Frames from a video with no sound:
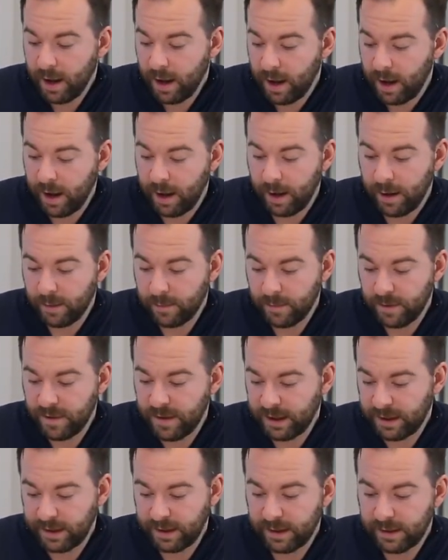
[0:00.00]
Um,
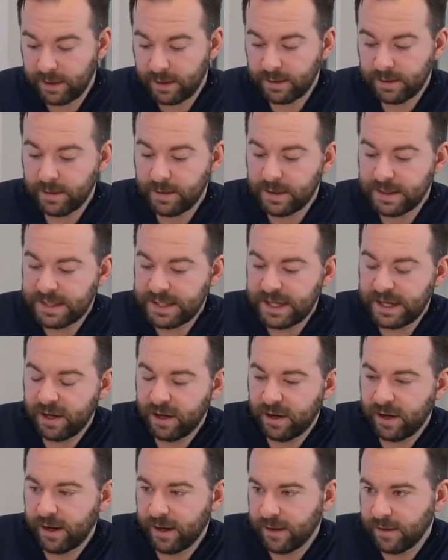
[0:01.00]
the the
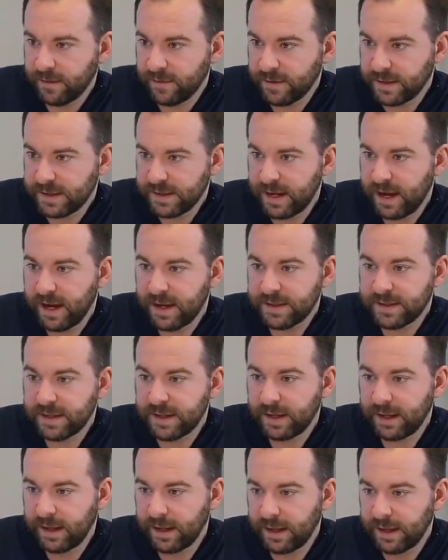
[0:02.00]
tearing and the
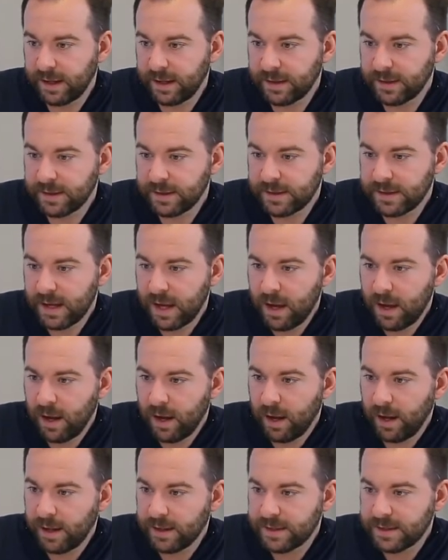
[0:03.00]
viscosity is
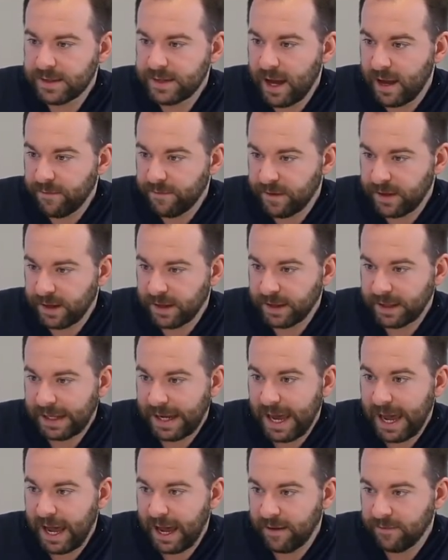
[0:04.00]
is definitely
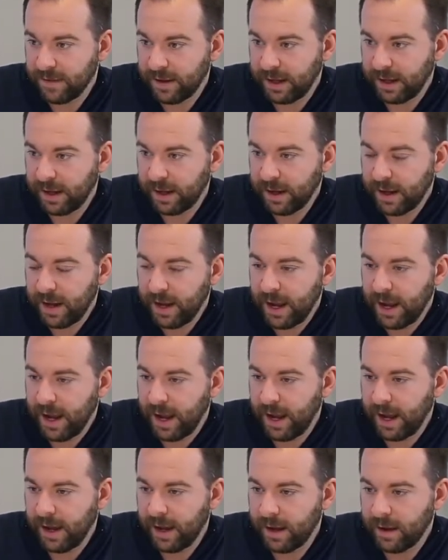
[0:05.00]
heavy,
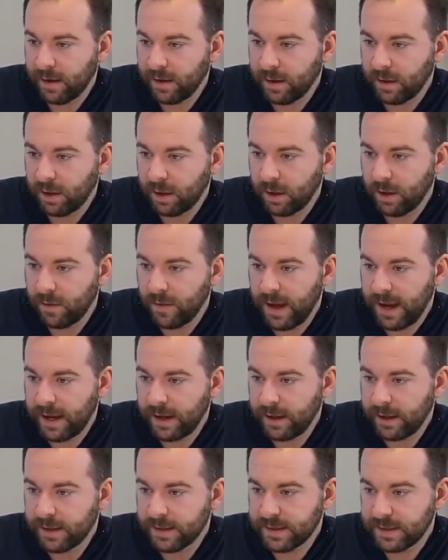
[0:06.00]
and you know
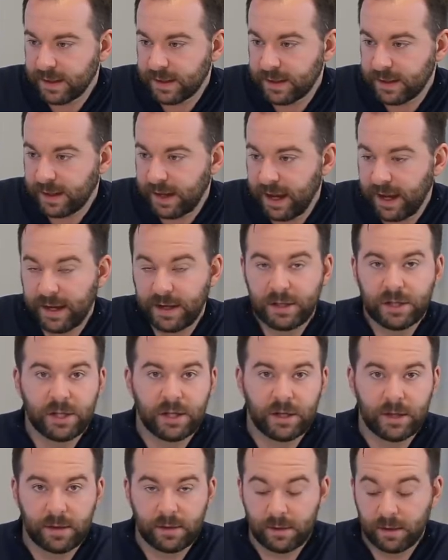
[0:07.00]
that is an
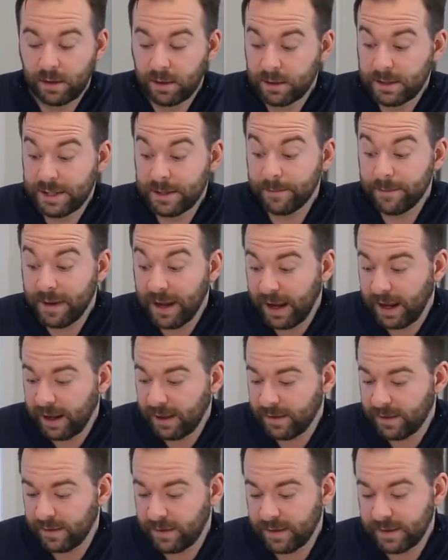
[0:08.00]
indication to
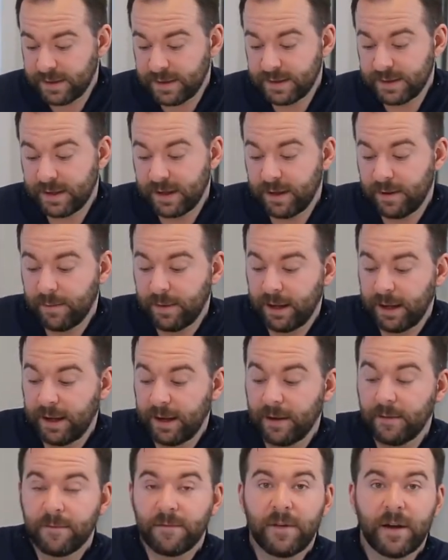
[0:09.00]
me that this is going to be
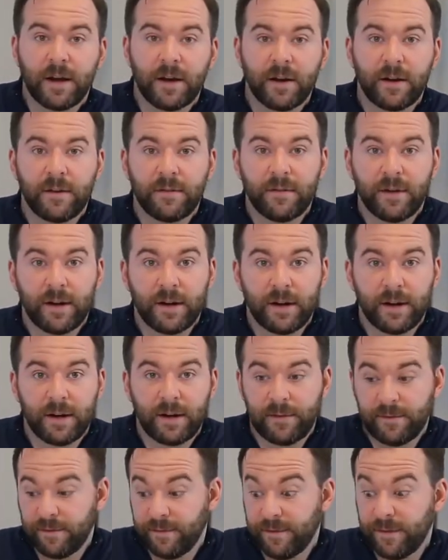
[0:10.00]
a very,
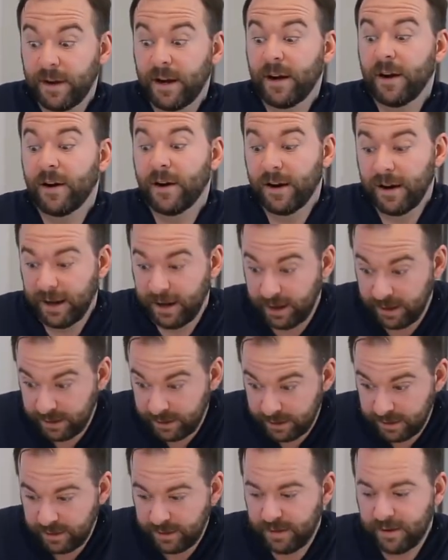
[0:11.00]
very, very
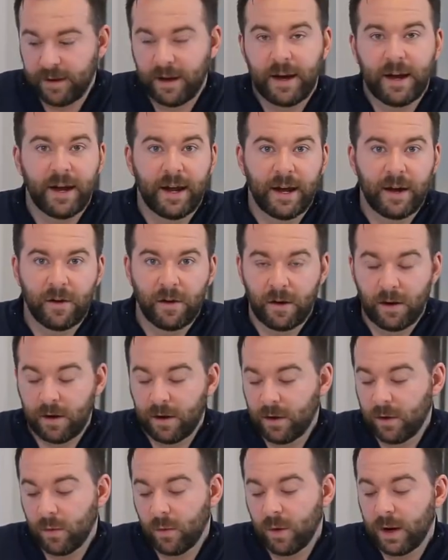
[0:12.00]
high
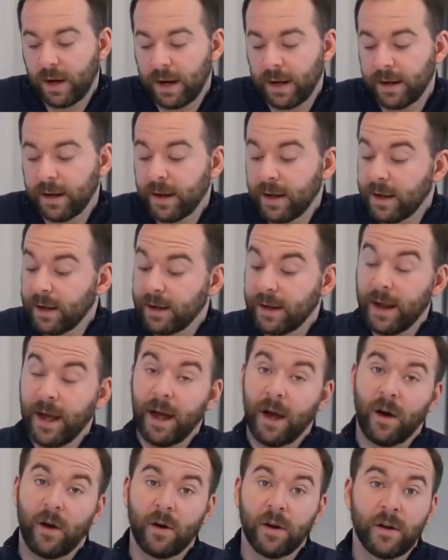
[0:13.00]
alcohol wine.
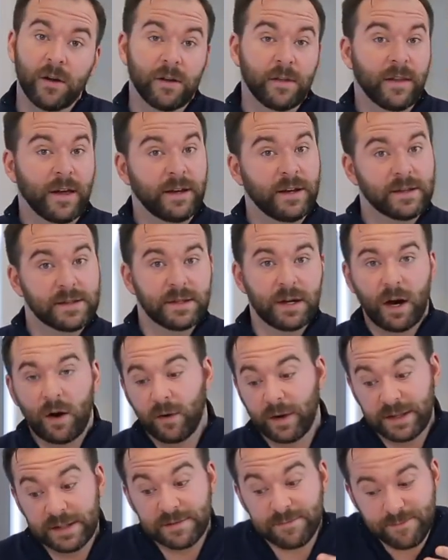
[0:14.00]
Now, that doesn't
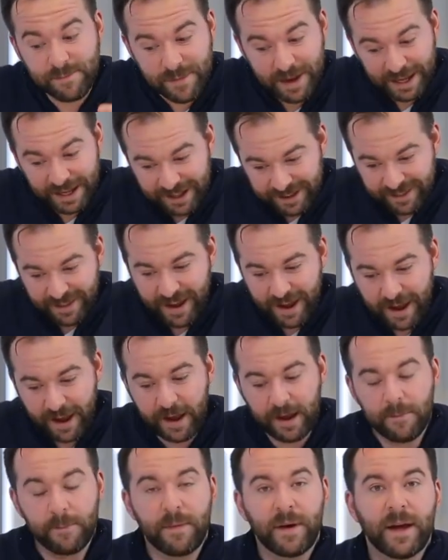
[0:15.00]
always mean
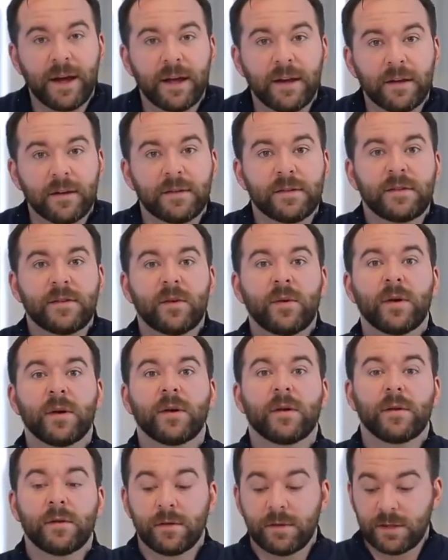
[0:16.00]
that, but
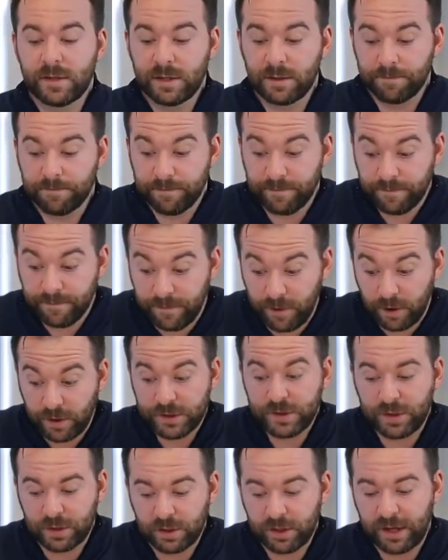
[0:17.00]
to to
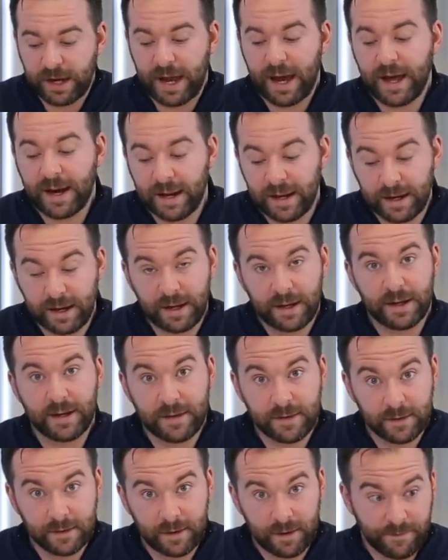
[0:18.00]
first look at it, it
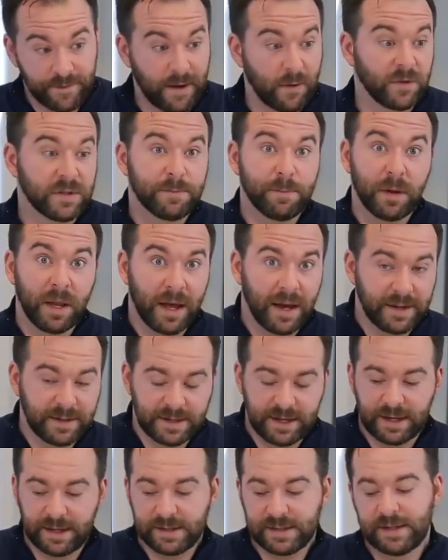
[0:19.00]
if I was blind
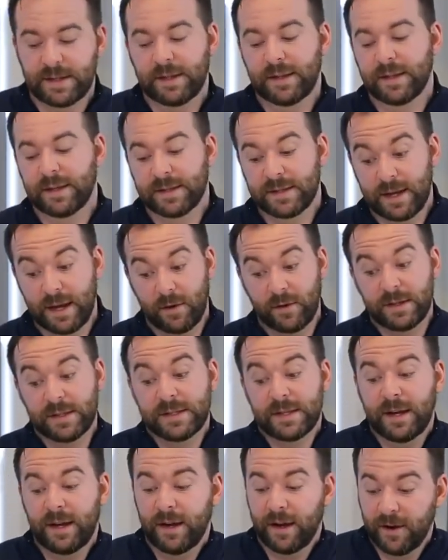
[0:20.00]
tasting this, I would
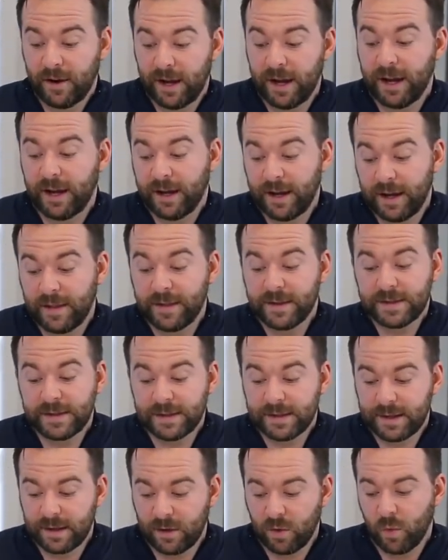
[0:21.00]
say, okay, yeah, this
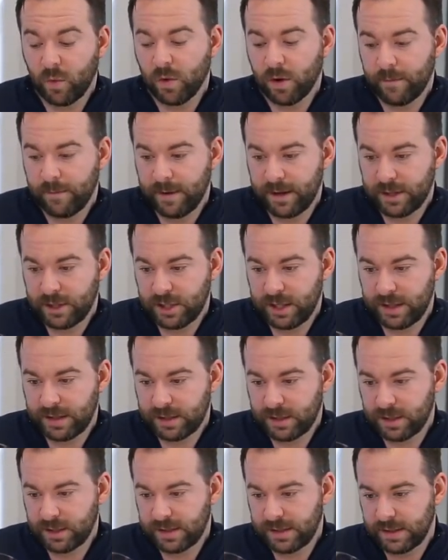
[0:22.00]
is gonna warm my
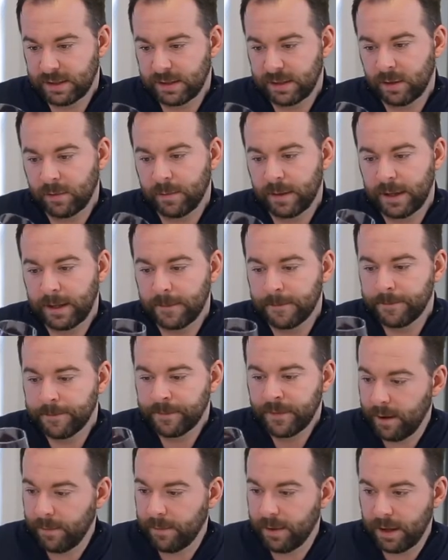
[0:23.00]
chest just a little bit.
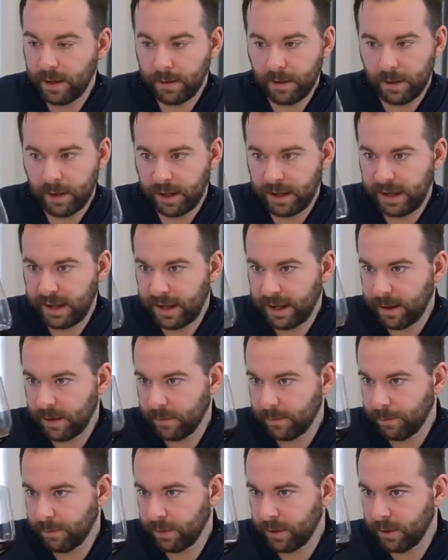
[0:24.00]
Uh, but
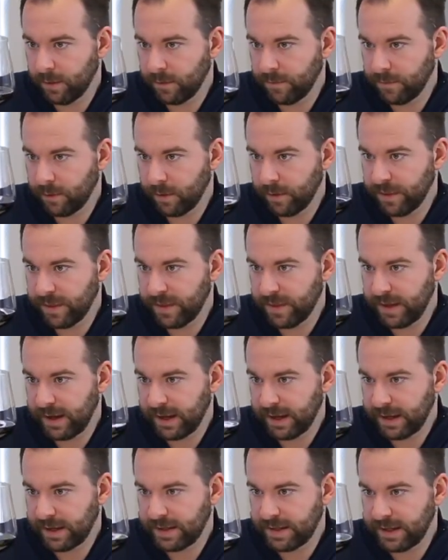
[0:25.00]
again, beautiful
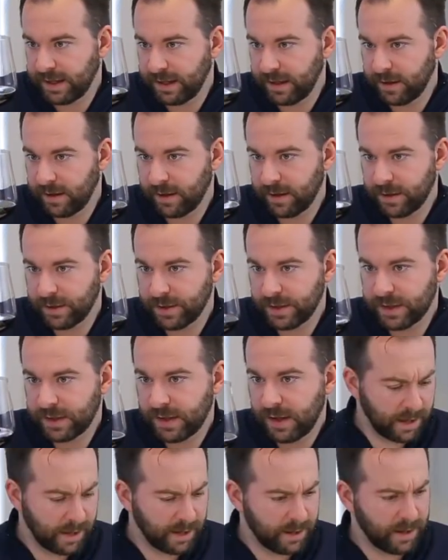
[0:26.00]
thick tears,
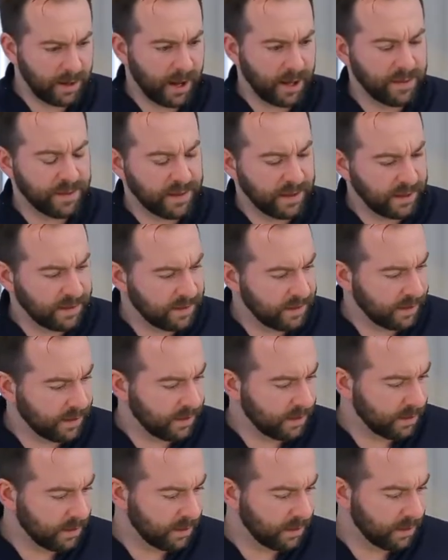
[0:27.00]
and I think
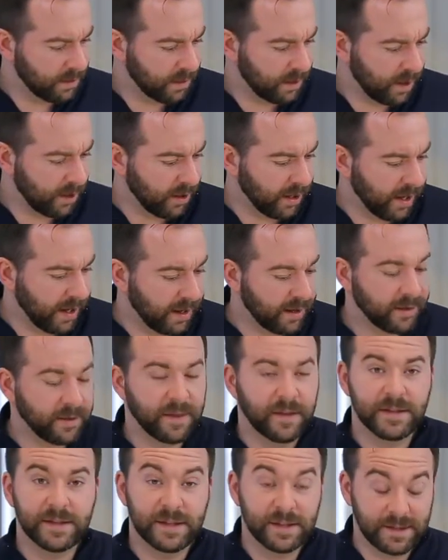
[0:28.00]
that, oh yeah,
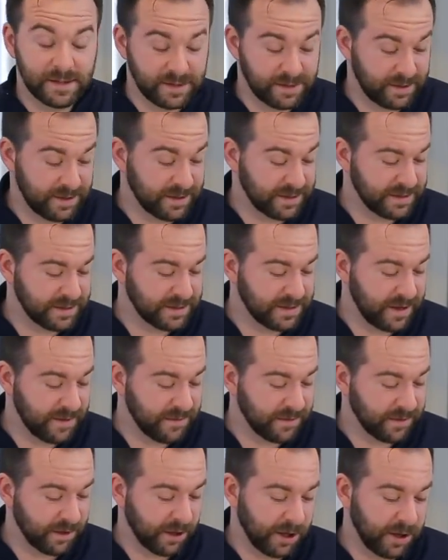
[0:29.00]
this is this is
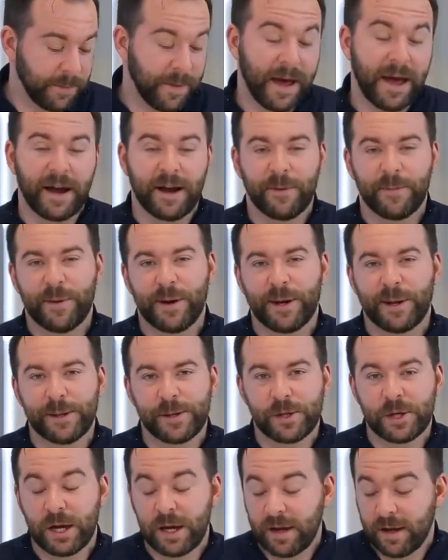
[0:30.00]
definitely gonna pack a
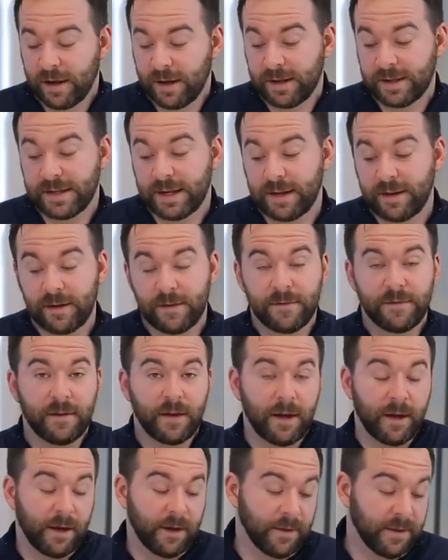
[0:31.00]
punch. It's at a
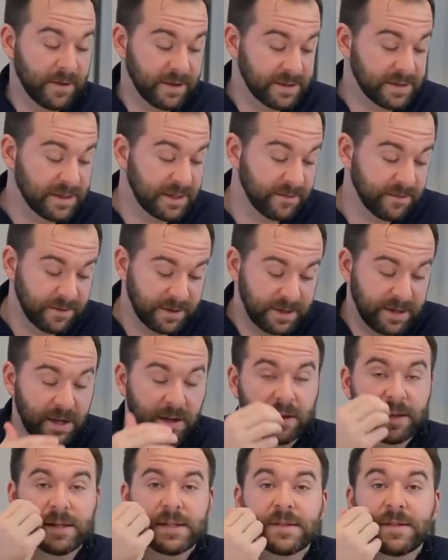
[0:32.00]
uh, this
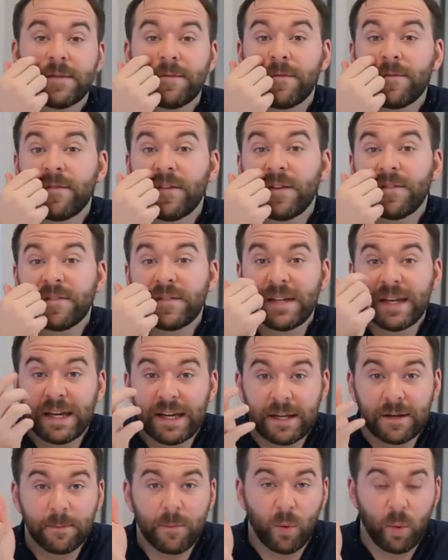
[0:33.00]
Zinfandel is
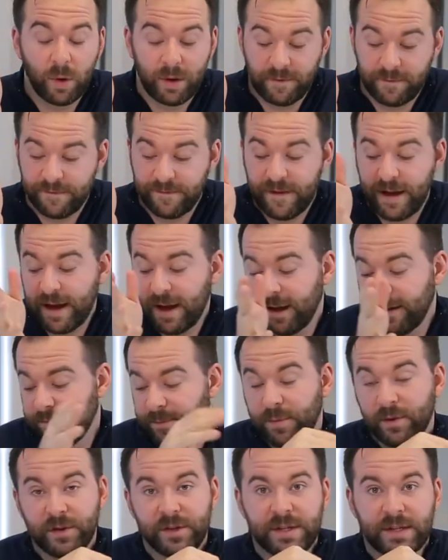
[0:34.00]
fifteen point
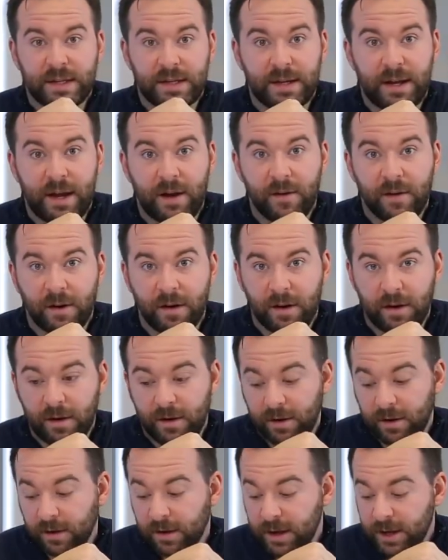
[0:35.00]
five percent
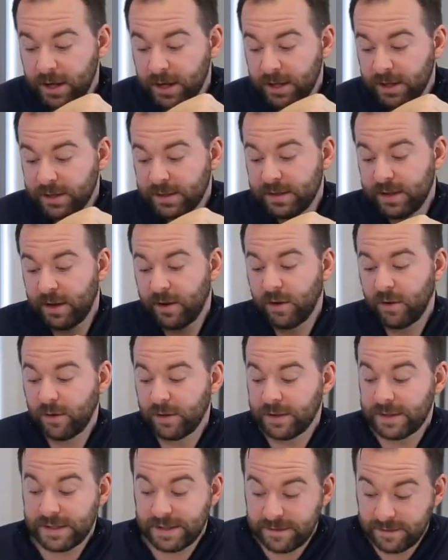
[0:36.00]
alcohol,
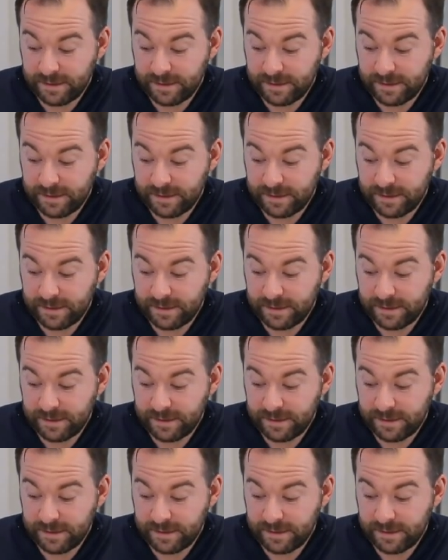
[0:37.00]
so